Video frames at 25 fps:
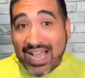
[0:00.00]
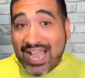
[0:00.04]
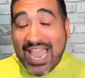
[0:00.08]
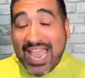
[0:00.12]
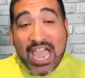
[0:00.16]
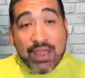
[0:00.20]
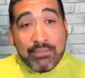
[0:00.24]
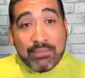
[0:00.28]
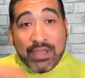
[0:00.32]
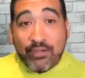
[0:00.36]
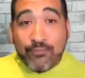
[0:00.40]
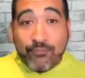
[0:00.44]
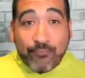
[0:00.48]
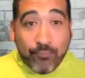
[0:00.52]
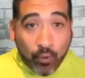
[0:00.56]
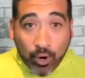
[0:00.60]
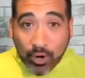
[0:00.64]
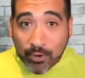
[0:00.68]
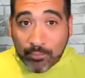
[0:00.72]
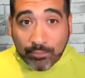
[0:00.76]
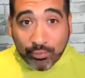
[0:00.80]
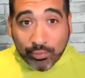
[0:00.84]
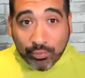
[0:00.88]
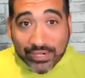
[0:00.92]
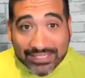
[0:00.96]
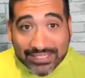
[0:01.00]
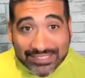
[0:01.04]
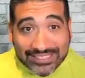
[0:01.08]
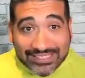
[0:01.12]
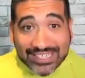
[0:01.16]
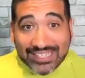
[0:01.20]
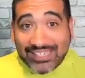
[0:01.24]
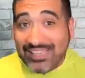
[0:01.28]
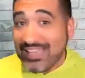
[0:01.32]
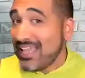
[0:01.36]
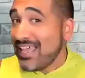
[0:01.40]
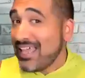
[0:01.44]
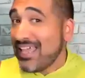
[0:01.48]
I had my form
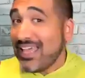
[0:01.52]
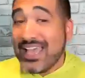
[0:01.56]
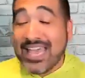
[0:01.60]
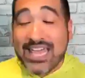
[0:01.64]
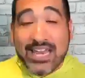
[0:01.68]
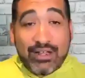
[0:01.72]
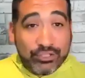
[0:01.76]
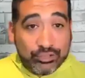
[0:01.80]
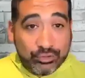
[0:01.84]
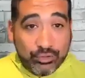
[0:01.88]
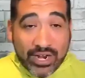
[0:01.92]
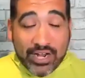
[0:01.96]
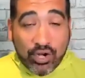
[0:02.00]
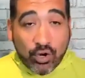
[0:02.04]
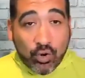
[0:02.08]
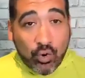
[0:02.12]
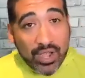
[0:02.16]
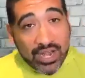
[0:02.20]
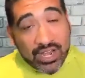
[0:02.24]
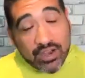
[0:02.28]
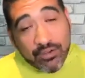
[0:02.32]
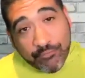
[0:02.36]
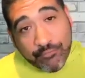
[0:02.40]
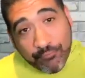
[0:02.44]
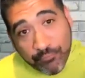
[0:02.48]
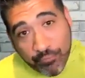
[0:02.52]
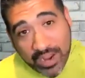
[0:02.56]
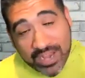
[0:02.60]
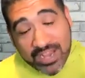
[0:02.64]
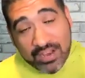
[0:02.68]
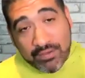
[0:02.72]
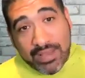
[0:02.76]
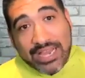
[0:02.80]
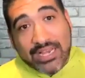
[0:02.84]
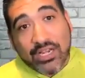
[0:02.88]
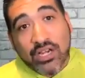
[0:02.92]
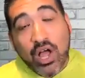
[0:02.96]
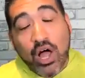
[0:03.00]
printed and I was ready to quit. And a friend
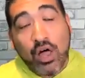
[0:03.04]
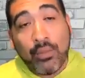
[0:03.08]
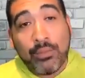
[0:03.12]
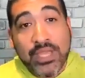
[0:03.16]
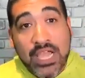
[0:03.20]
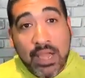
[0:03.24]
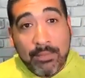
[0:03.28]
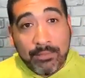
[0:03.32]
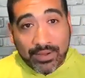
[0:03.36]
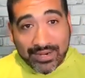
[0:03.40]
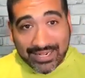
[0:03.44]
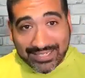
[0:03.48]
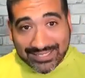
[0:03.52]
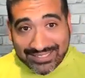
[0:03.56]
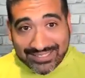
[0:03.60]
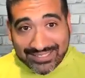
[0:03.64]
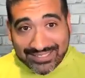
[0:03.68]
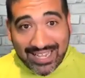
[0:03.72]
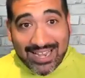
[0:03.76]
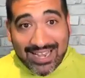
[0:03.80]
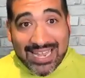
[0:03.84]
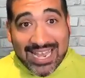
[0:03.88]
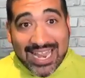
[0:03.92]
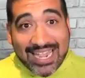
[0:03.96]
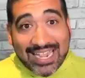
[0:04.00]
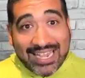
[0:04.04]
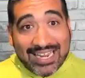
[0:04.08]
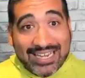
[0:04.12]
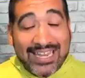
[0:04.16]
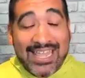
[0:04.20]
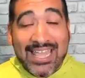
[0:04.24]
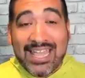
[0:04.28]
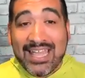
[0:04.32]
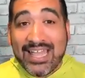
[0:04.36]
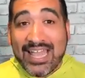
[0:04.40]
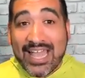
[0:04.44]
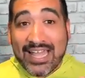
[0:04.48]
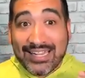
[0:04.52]
of mine called me up on a Sunday, and
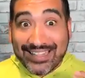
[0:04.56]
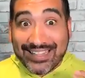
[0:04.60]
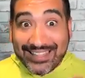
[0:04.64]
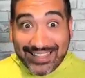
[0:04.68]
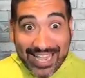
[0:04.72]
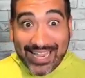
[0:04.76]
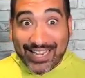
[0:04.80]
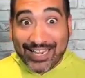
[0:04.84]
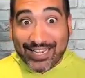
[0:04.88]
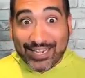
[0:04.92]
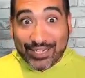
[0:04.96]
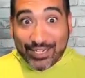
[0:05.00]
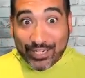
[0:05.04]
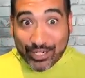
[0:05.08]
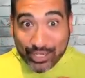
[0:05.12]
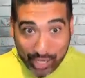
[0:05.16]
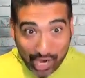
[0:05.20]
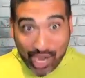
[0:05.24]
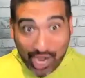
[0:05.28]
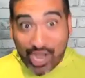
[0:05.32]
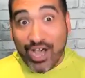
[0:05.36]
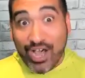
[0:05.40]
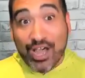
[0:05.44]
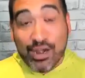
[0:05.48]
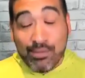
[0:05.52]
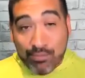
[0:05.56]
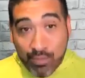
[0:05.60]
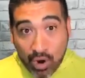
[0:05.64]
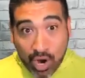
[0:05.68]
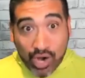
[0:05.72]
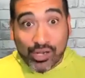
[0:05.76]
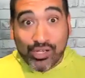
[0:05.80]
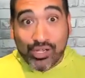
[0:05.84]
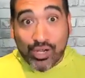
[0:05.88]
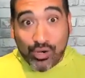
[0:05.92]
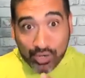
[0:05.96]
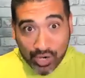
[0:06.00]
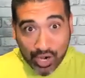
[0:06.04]
thank God
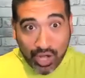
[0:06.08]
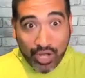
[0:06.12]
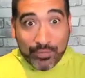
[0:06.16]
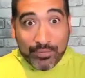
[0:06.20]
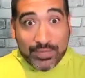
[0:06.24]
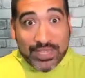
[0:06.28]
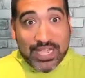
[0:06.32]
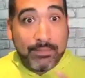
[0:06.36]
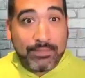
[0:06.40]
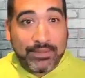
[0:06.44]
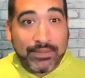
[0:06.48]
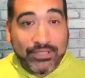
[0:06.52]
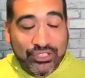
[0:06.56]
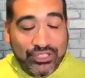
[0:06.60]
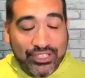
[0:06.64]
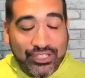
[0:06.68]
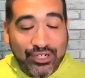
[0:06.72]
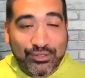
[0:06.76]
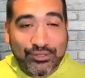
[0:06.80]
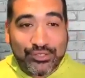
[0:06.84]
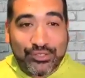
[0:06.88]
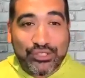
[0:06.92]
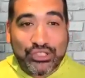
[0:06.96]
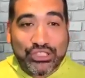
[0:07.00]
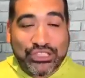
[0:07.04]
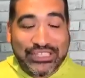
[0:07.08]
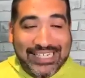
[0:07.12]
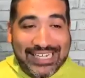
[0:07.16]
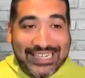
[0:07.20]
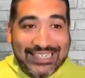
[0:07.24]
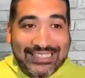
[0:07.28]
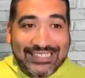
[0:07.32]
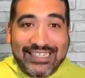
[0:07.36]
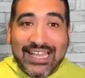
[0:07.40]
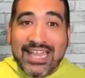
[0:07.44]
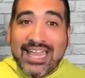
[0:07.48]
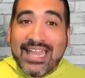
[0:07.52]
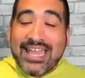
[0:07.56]
Marlo called me up, and she knows who she
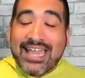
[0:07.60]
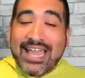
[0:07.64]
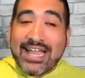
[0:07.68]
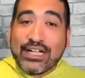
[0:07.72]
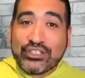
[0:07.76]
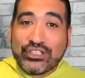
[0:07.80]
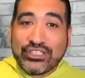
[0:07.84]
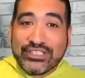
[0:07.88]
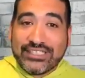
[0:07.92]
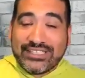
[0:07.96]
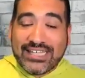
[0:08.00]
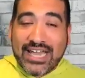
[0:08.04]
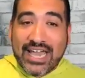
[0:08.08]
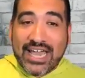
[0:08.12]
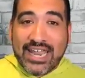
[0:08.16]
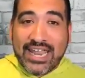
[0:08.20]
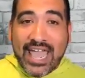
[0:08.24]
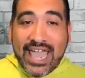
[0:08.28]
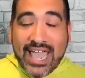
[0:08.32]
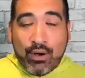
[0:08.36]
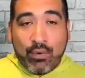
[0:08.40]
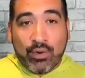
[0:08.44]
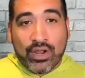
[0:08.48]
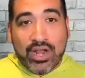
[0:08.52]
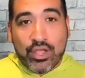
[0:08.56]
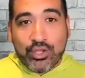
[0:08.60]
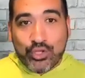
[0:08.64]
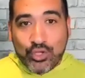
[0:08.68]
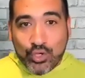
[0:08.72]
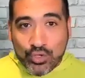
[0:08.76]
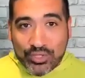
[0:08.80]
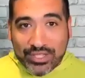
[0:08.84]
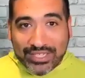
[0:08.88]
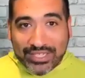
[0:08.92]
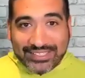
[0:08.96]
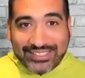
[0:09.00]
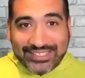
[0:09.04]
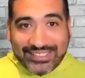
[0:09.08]
is. And she said, hey, I want to
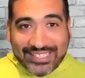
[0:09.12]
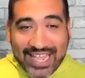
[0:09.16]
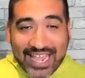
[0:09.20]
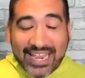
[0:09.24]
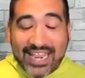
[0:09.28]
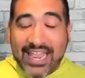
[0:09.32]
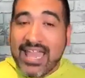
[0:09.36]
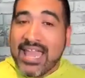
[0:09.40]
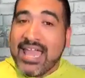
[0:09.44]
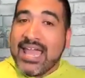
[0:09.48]
do this thing.